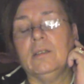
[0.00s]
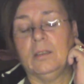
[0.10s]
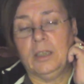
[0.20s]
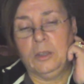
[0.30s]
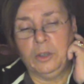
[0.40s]

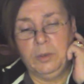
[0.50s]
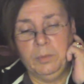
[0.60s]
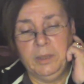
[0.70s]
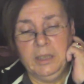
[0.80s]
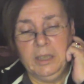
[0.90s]
It could
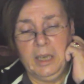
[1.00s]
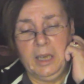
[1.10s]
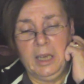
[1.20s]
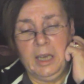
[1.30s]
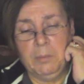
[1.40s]
be
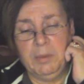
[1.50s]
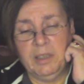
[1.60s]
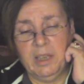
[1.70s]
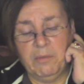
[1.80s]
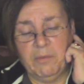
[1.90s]

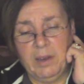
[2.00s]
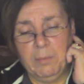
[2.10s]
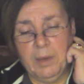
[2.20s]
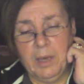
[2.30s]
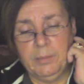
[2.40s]

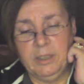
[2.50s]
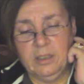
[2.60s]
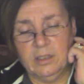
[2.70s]
Ibedatfinemami.